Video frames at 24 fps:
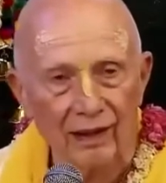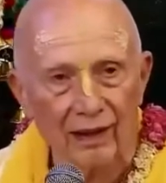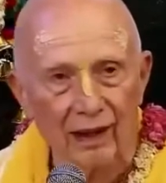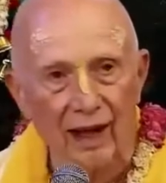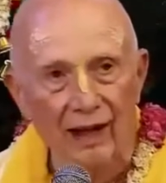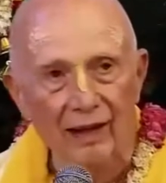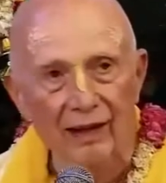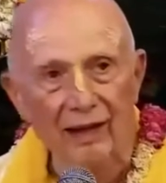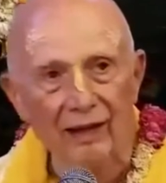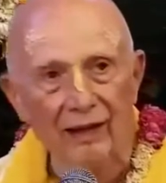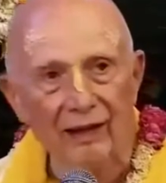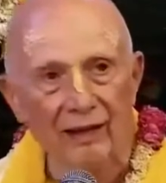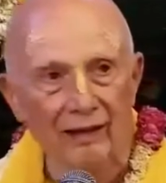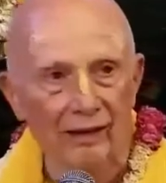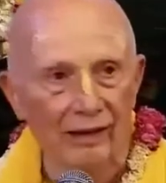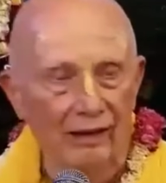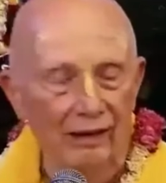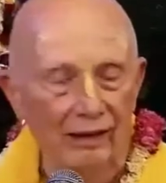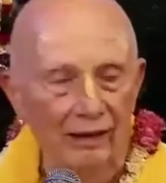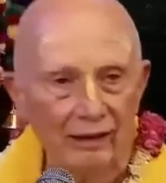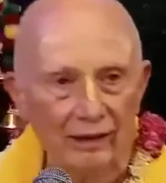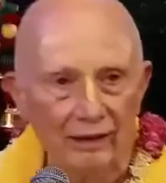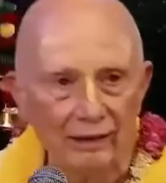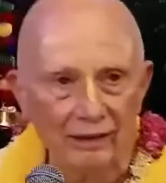
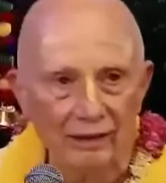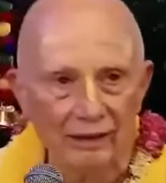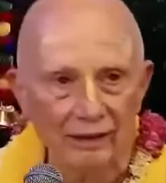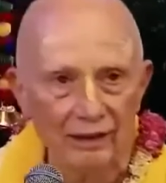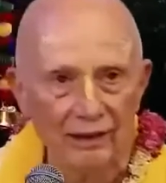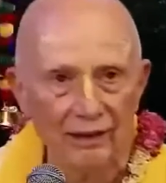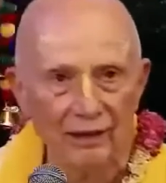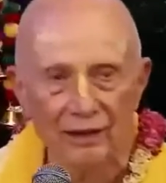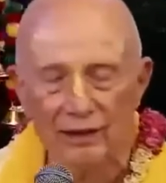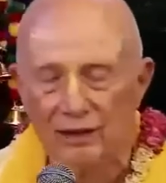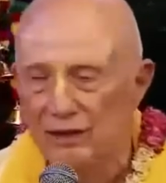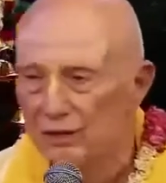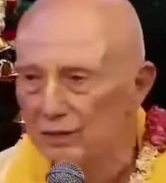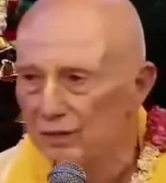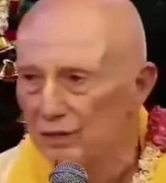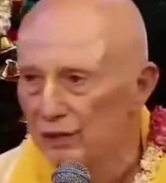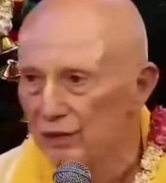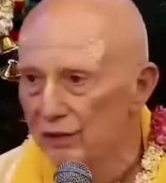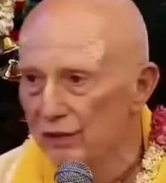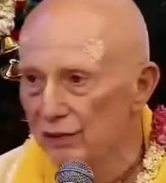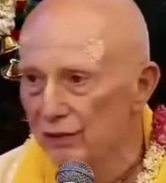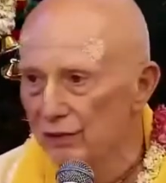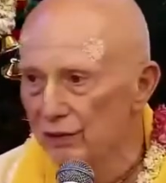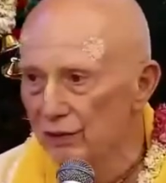anything in this
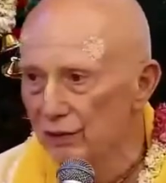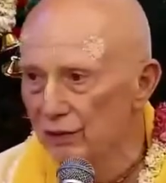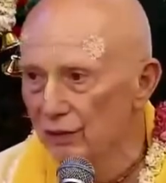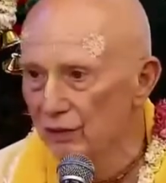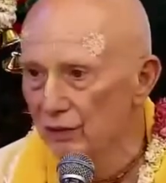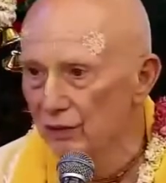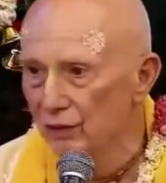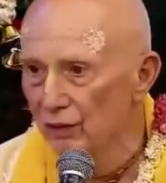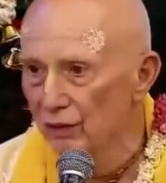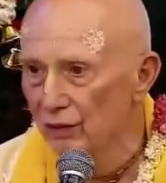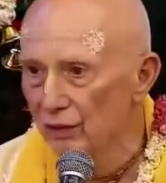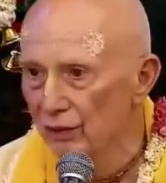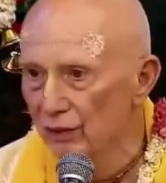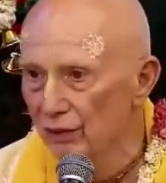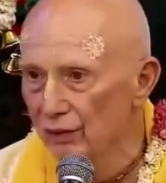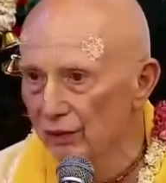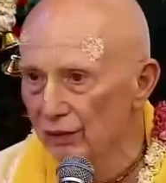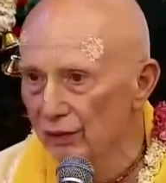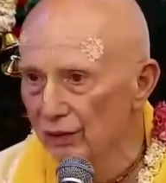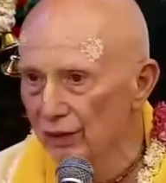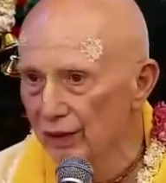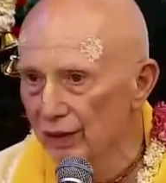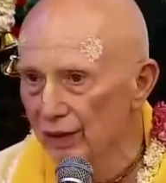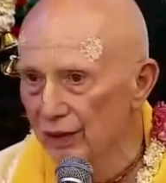material
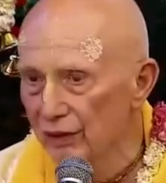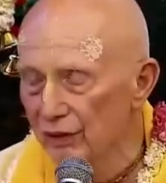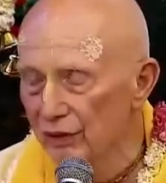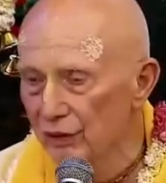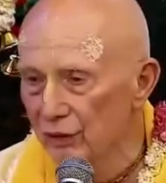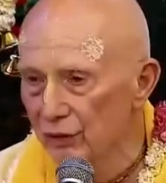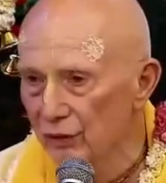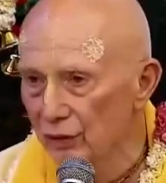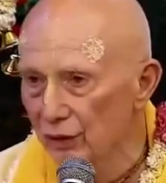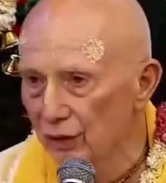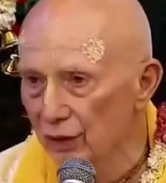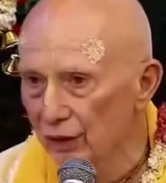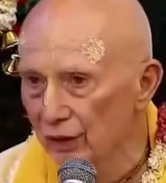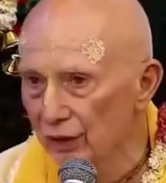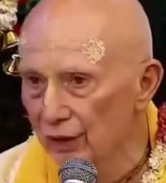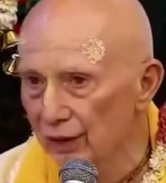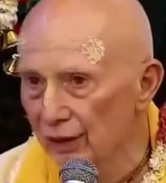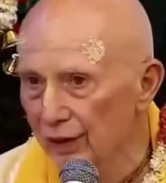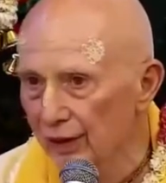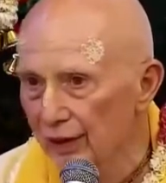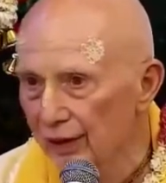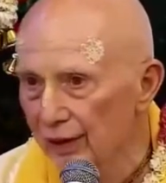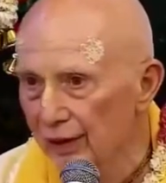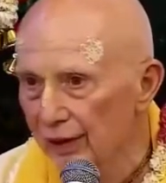world as good,